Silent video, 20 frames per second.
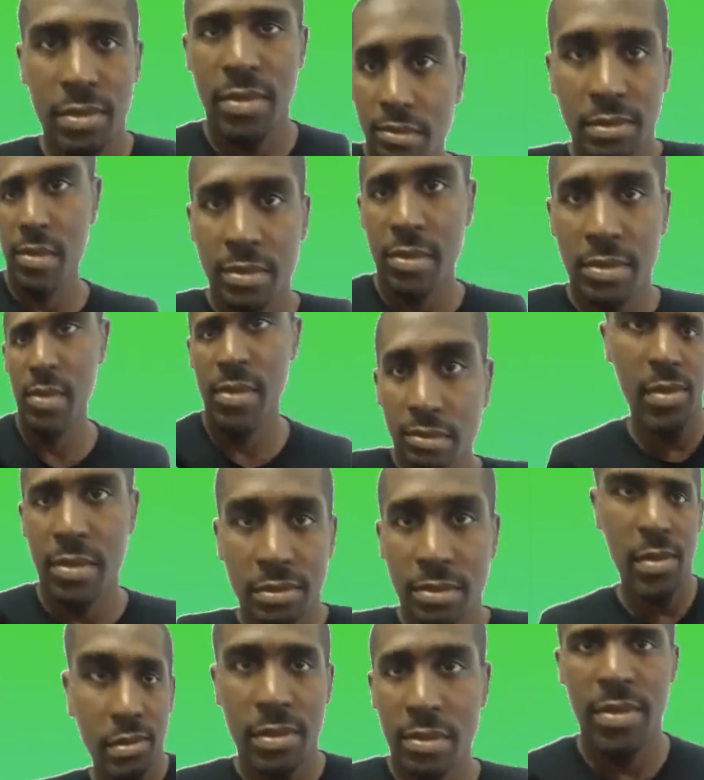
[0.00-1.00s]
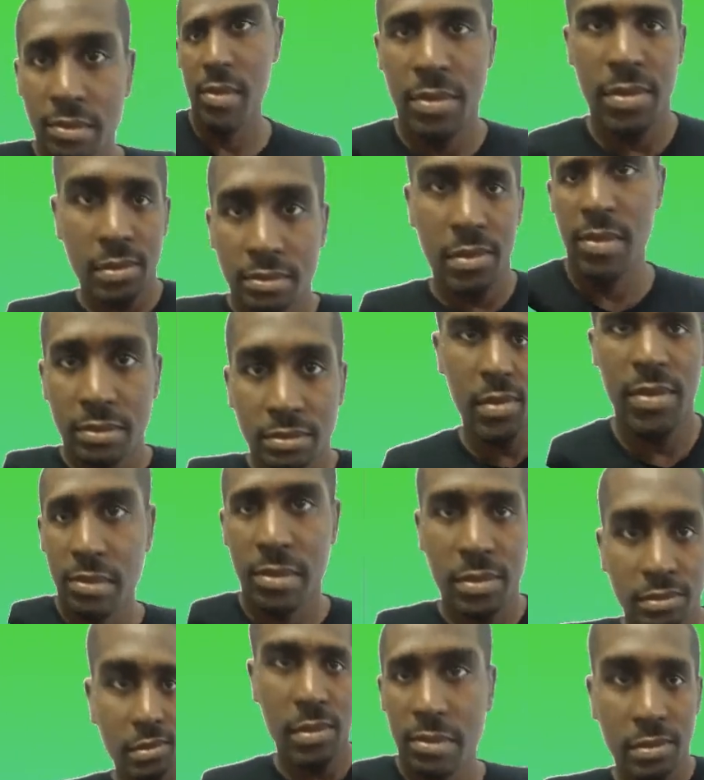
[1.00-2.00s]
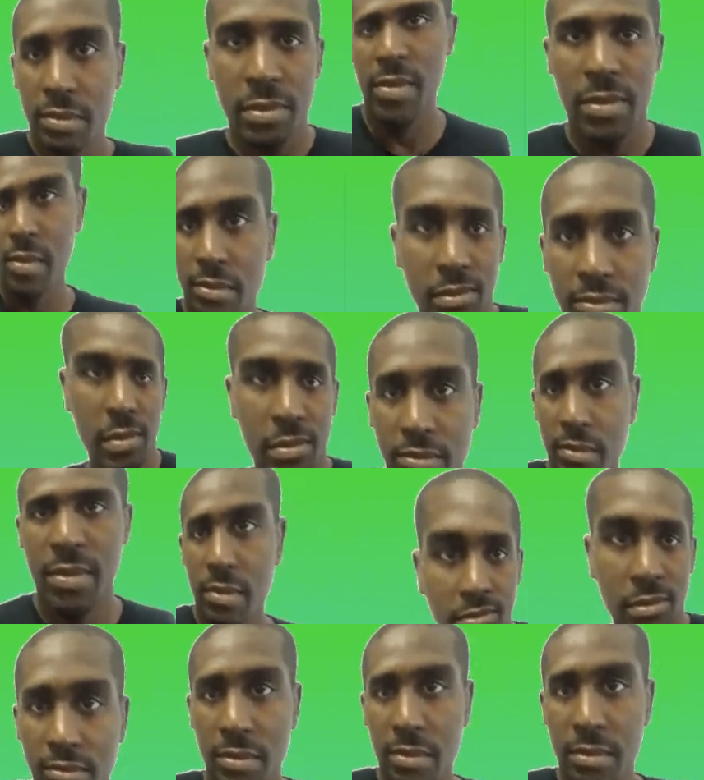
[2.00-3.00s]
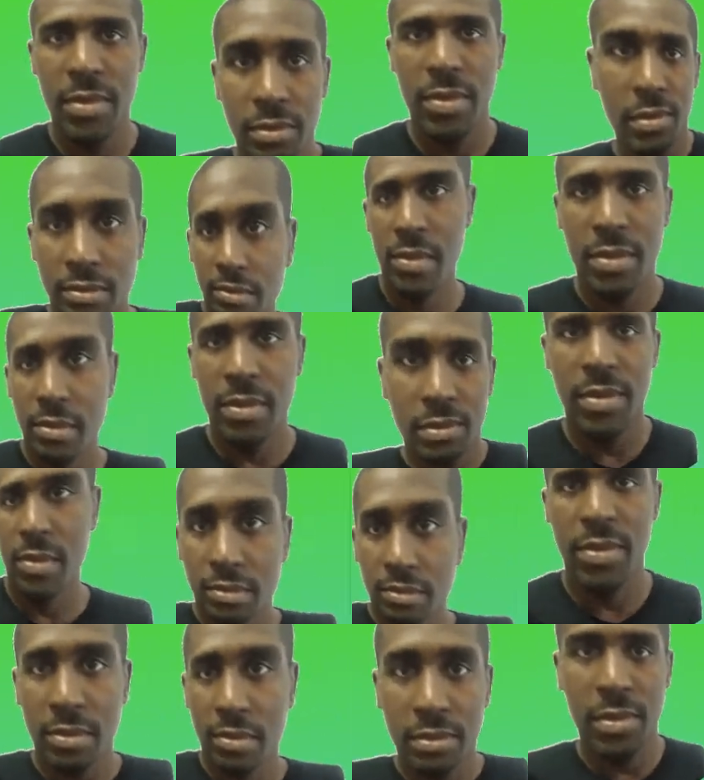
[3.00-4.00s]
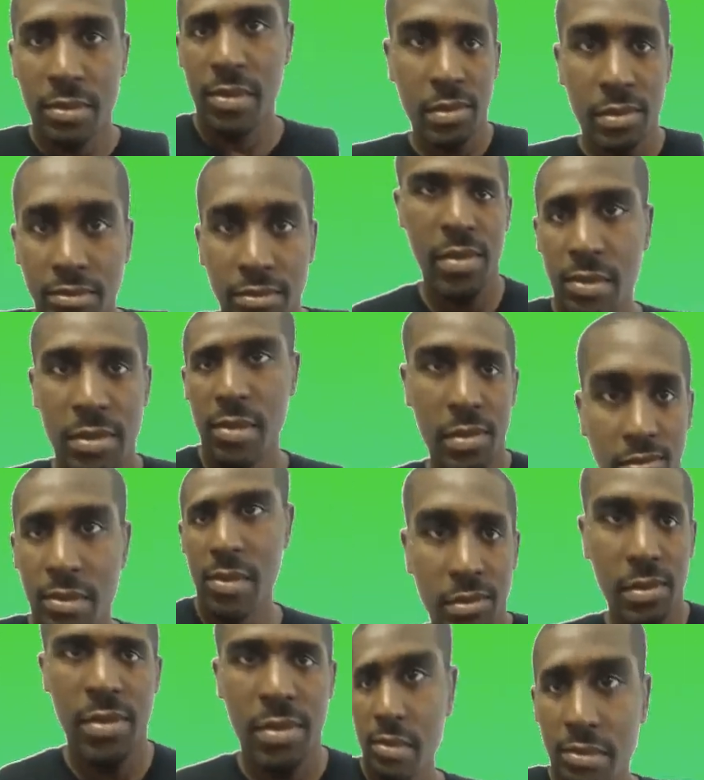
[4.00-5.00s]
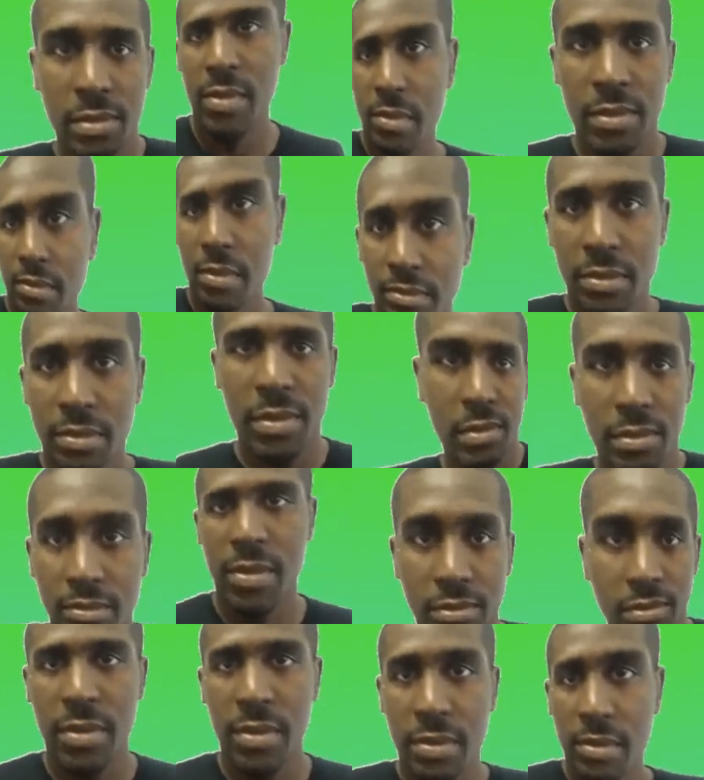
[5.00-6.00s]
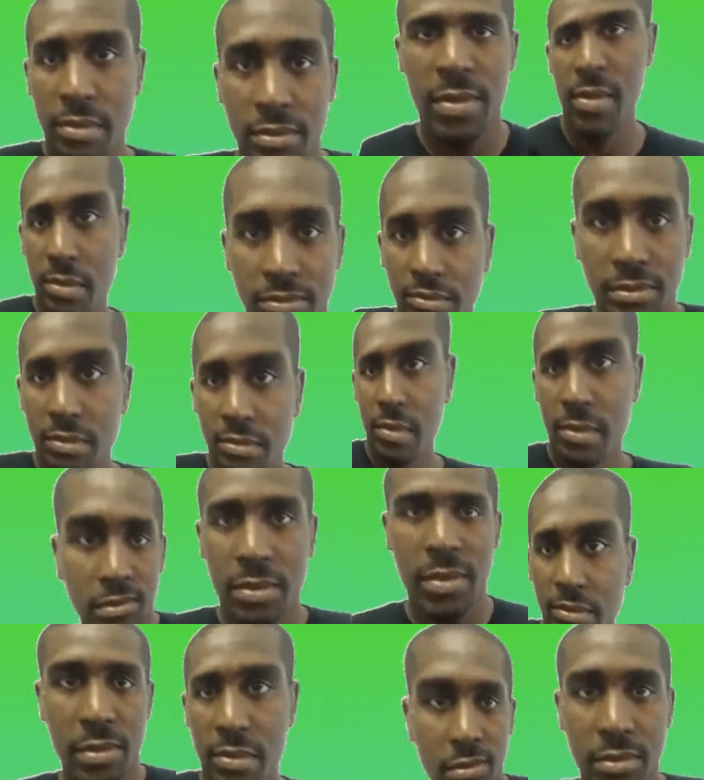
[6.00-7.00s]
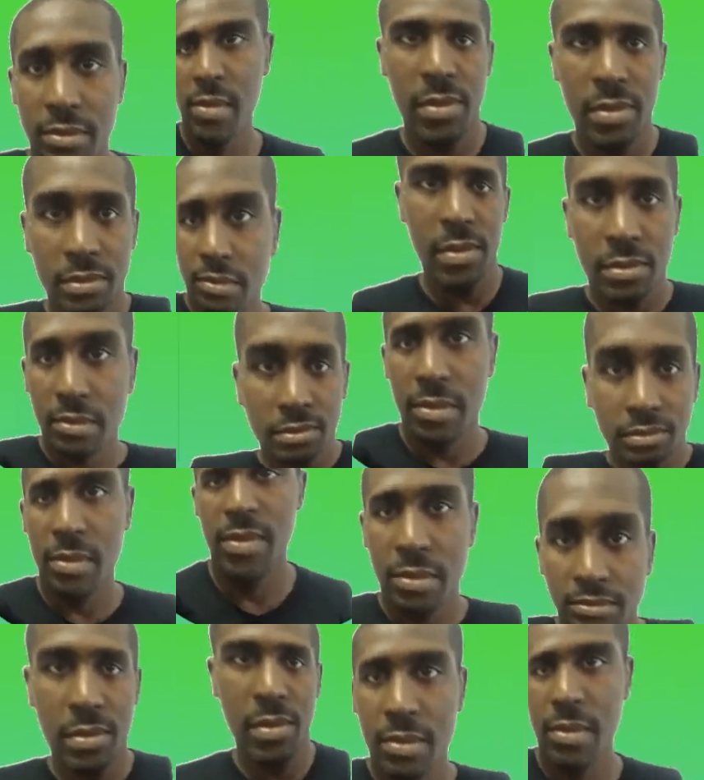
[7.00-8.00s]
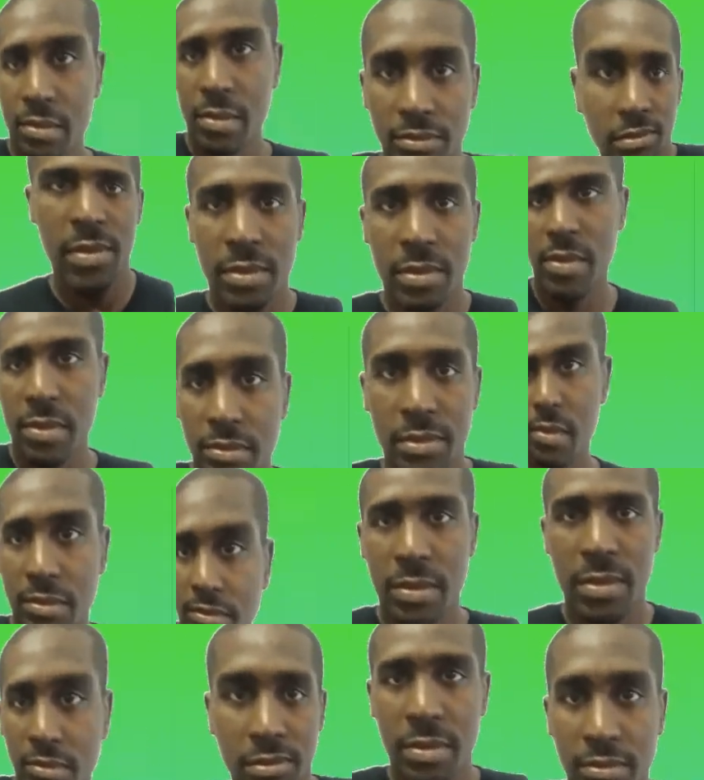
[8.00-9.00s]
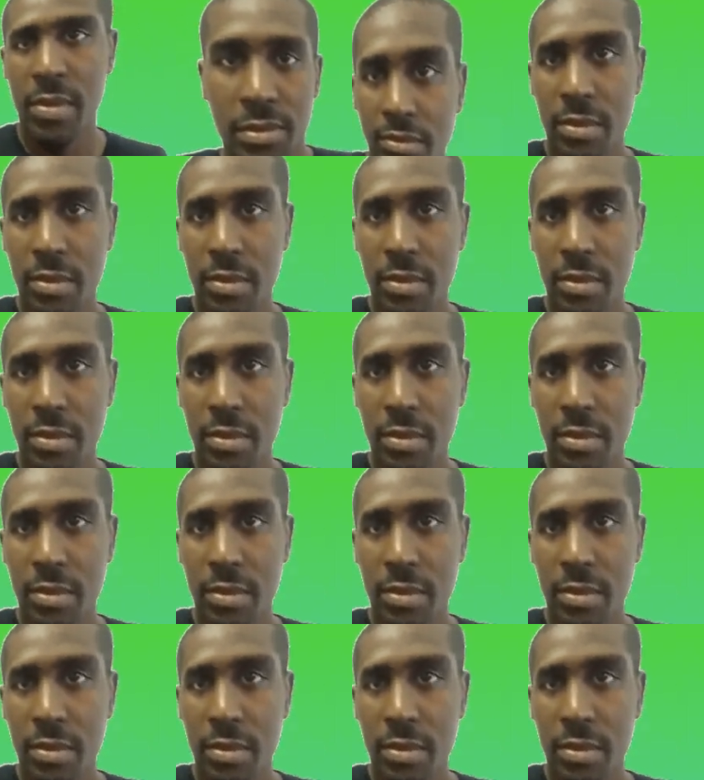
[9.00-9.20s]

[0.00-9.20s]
You can, for example, you can say you respect your wife, but you don't fear her, right? You say you respect your husband, you don't fear him.